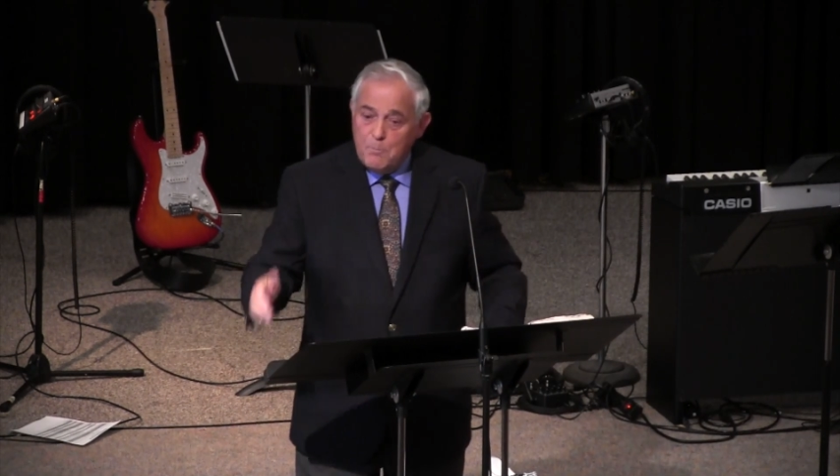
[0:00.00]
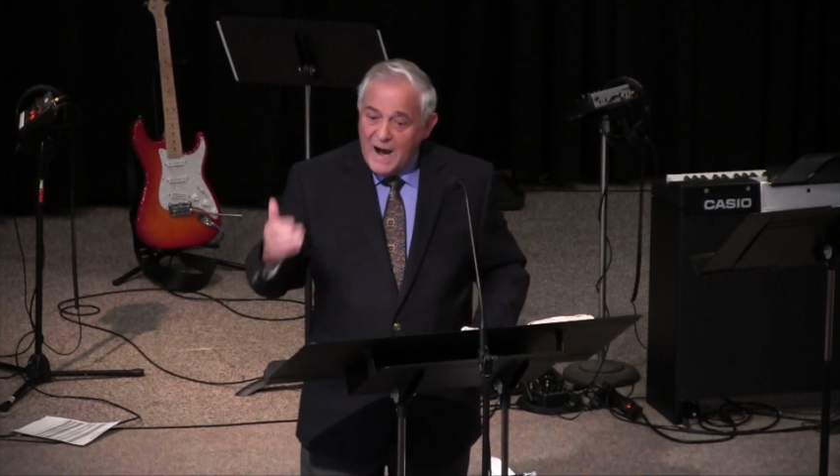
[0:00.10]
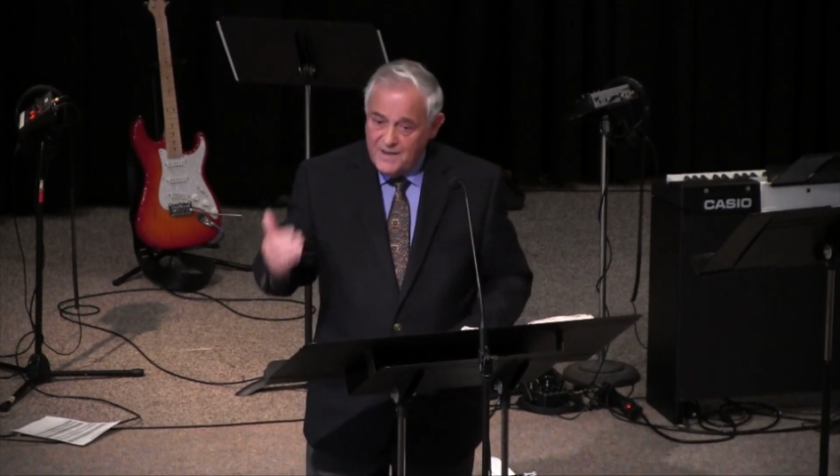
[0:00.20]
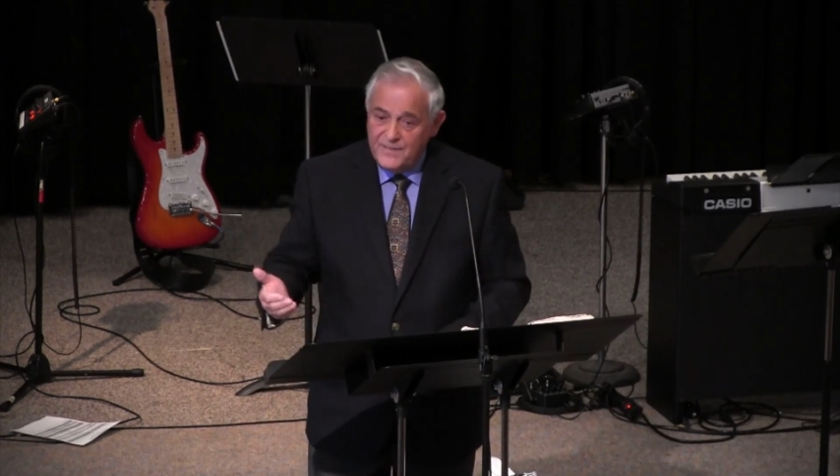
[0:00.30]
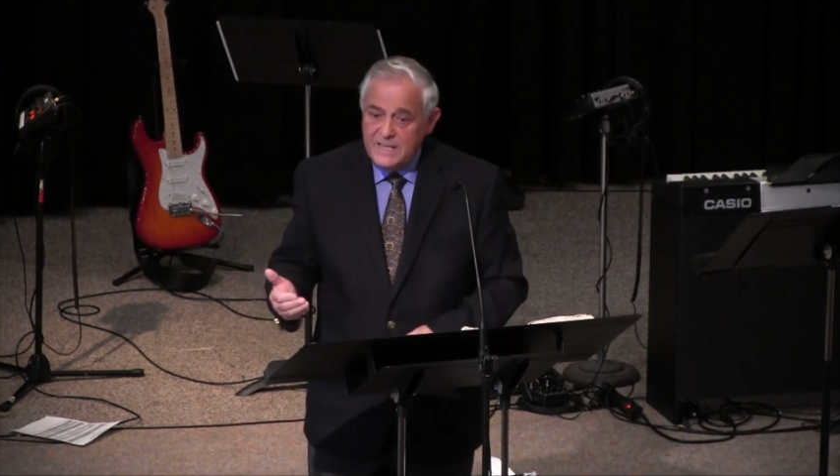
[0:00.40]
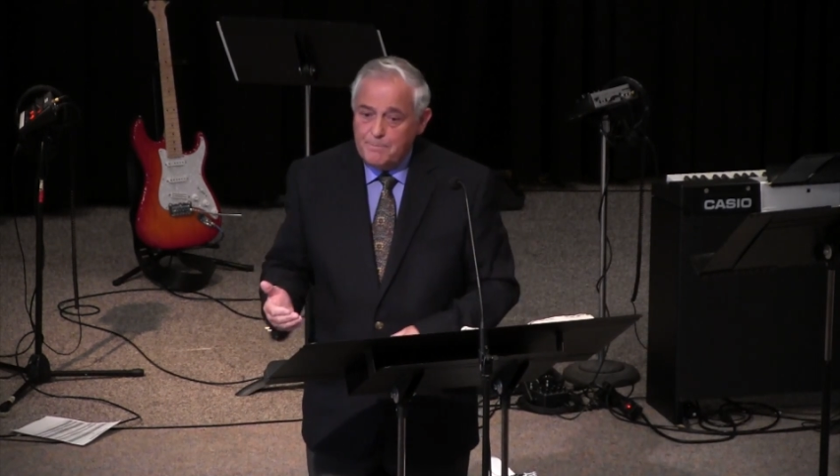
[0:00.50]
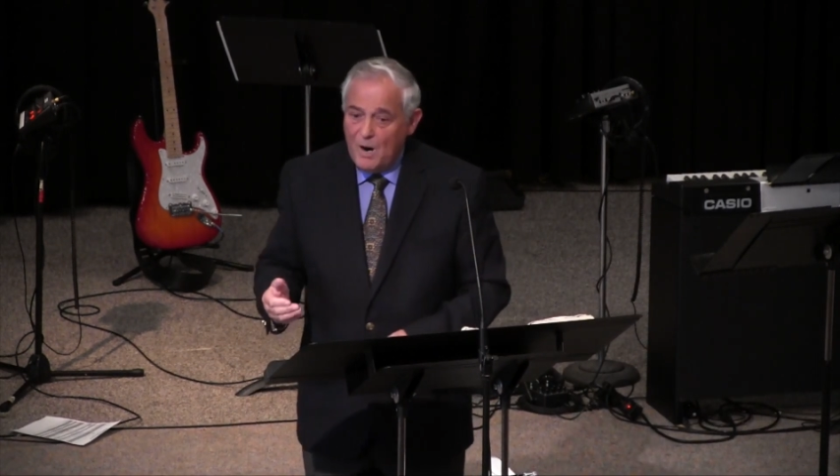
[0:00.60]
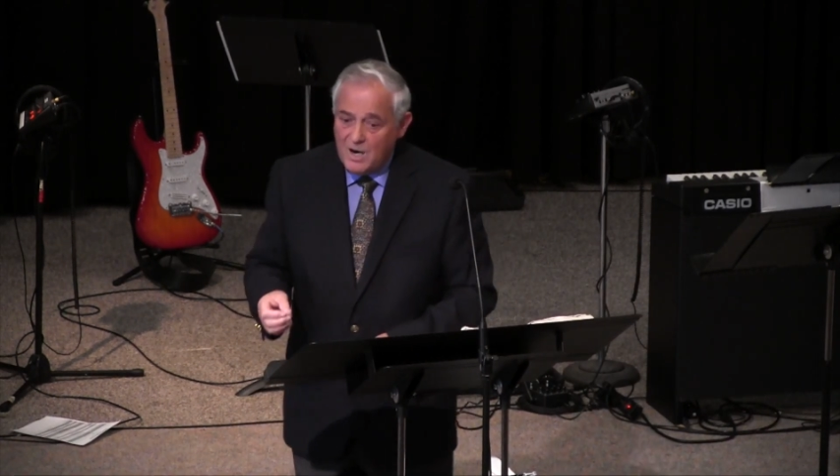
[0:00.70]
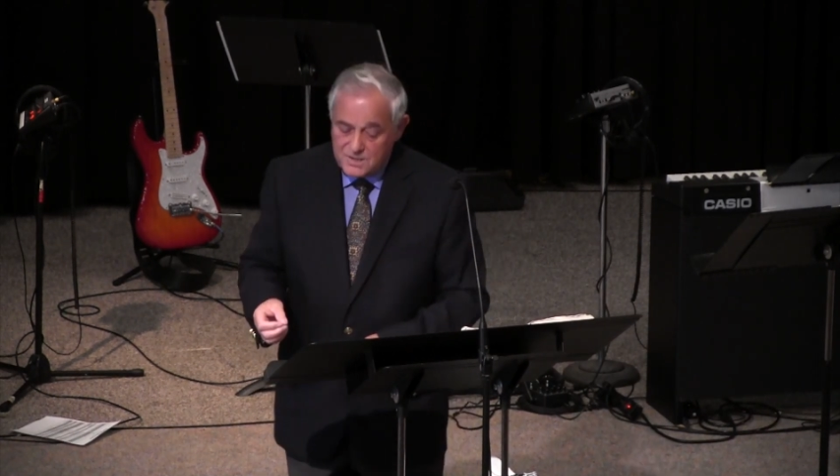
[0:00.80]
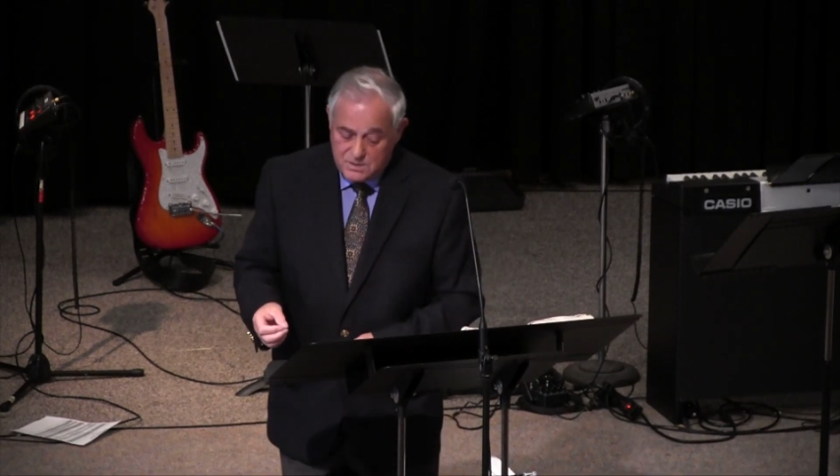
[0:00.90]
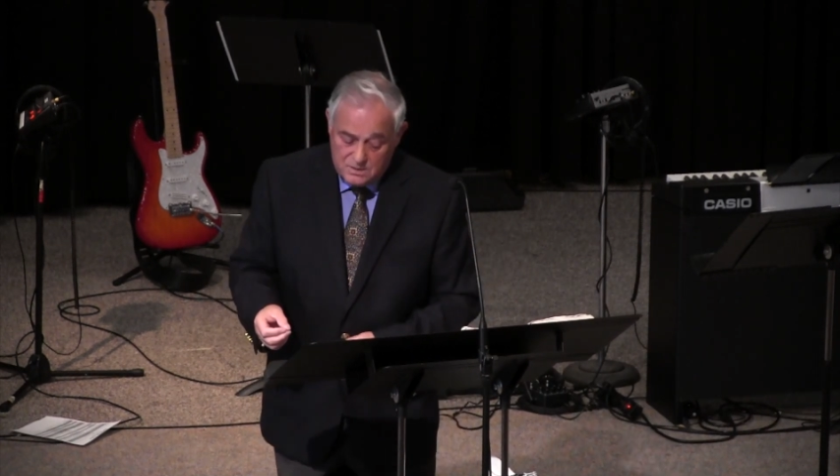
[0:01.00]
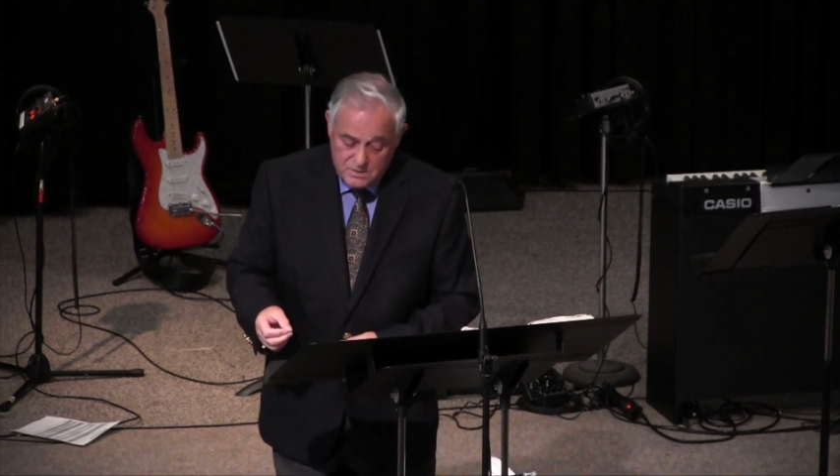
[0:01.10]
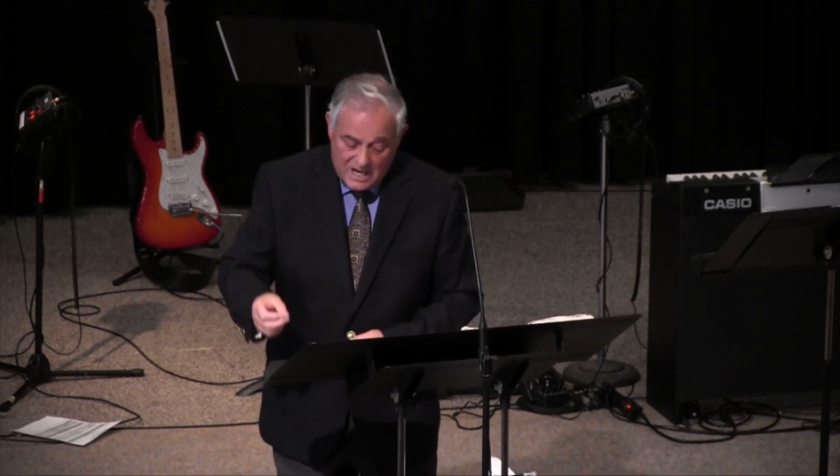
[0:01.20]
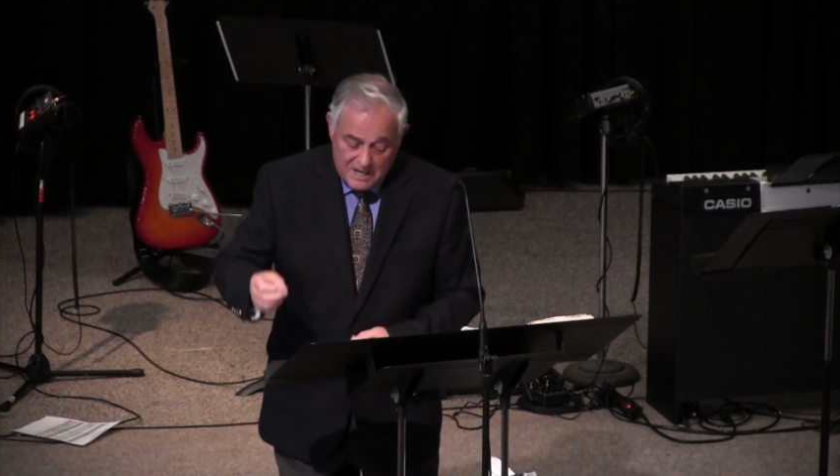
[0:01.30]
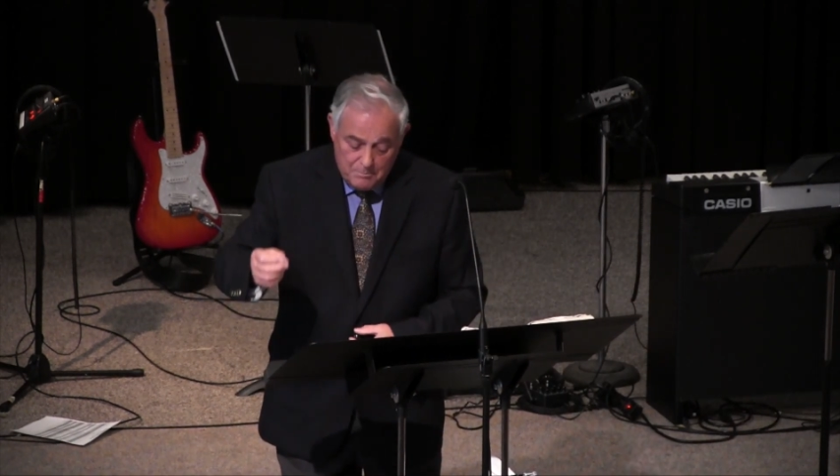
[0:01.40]
by the
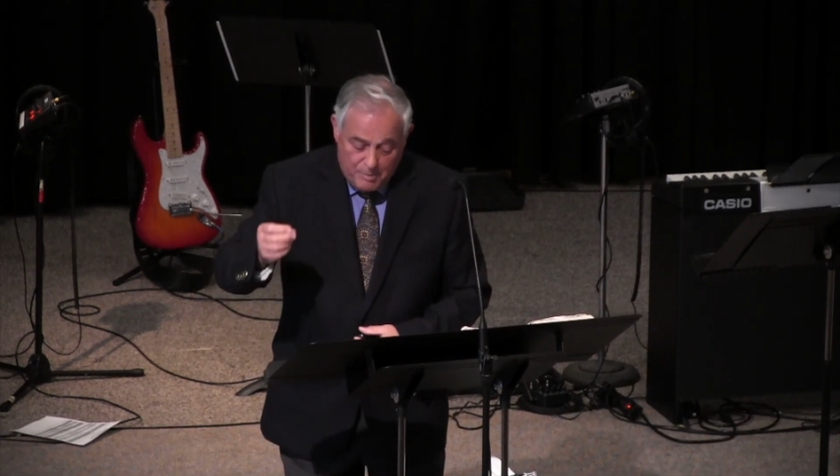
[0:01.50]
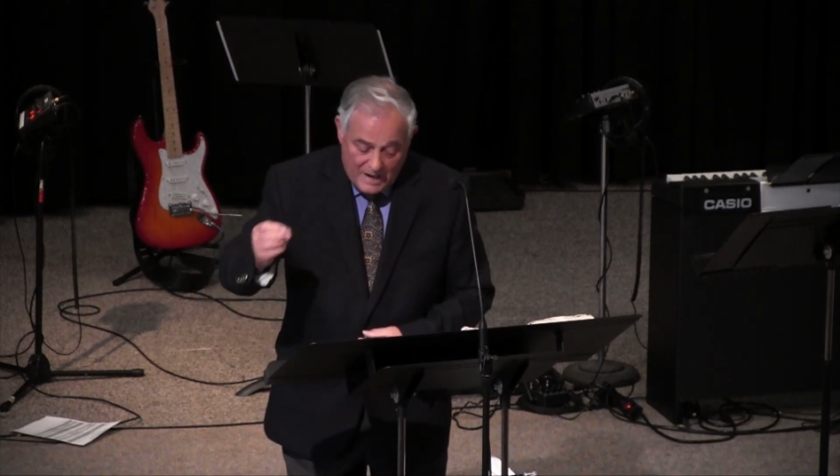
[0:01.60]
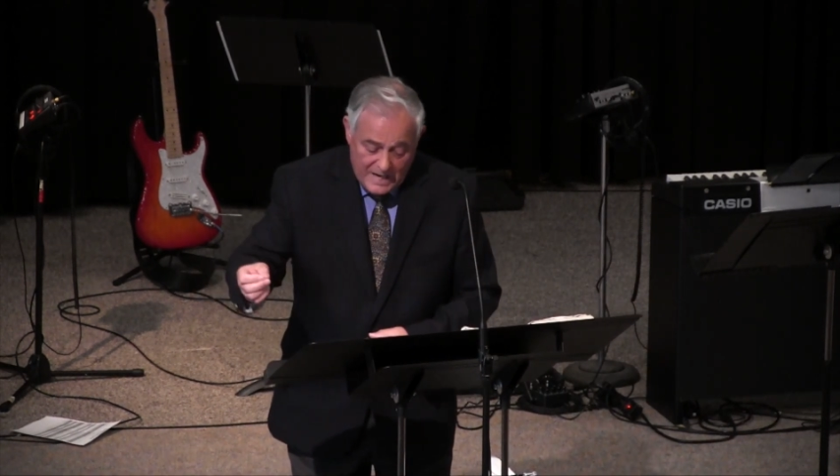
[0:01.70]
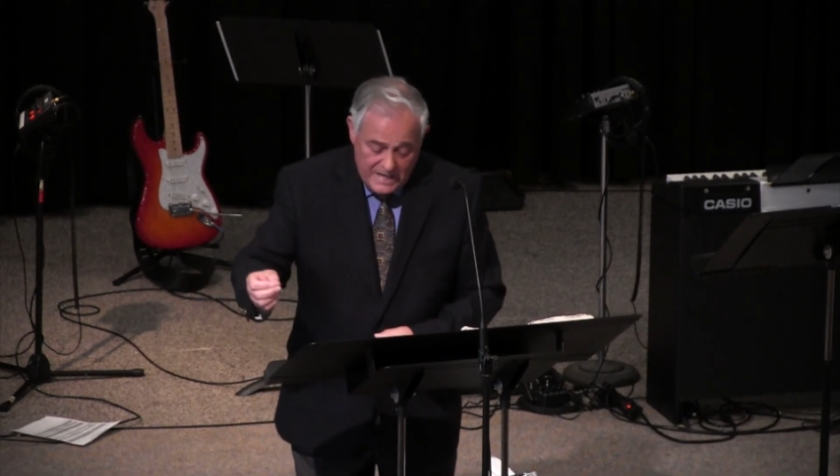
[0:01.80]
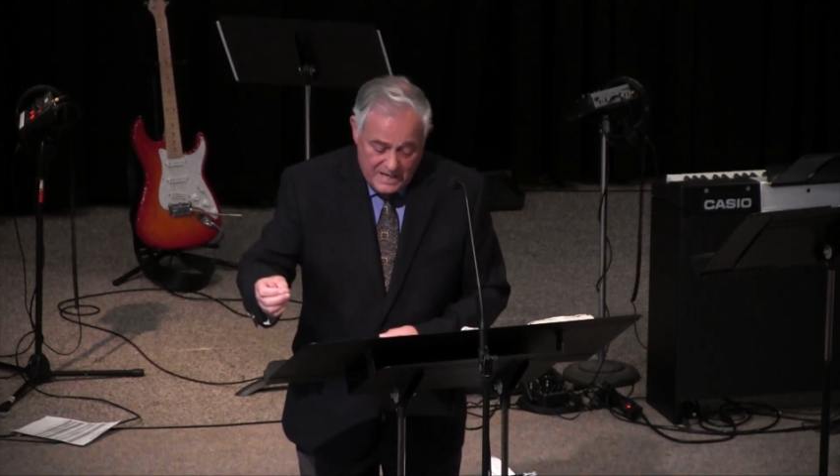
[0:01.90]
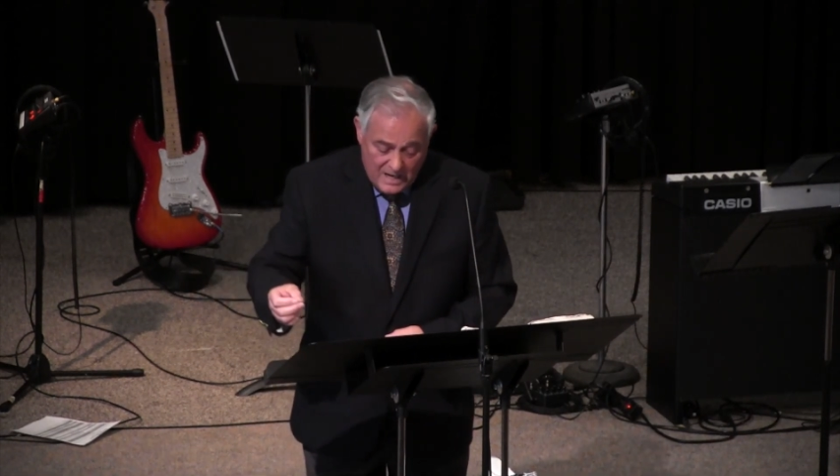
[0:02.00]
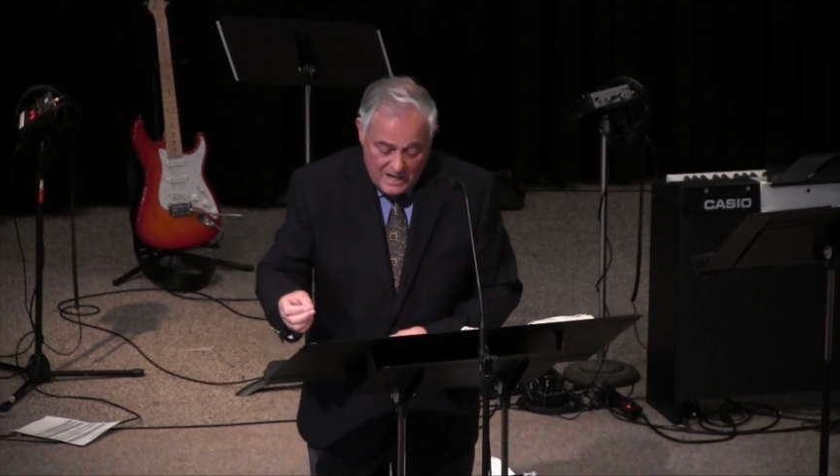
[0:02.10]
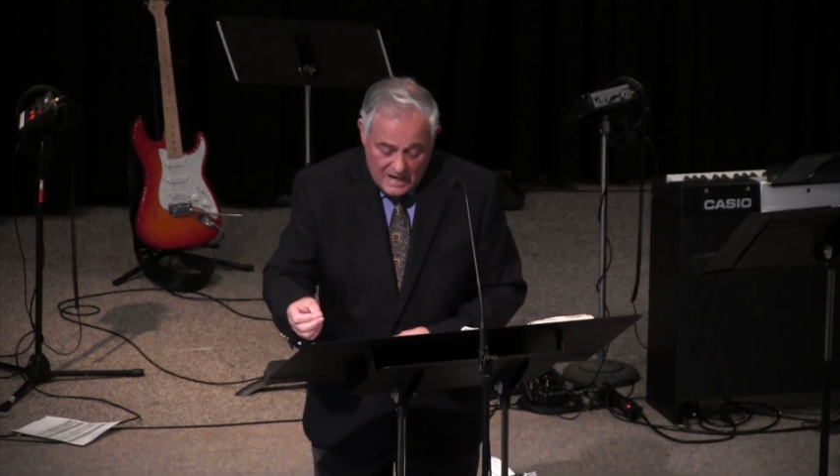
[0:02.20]
apostles and by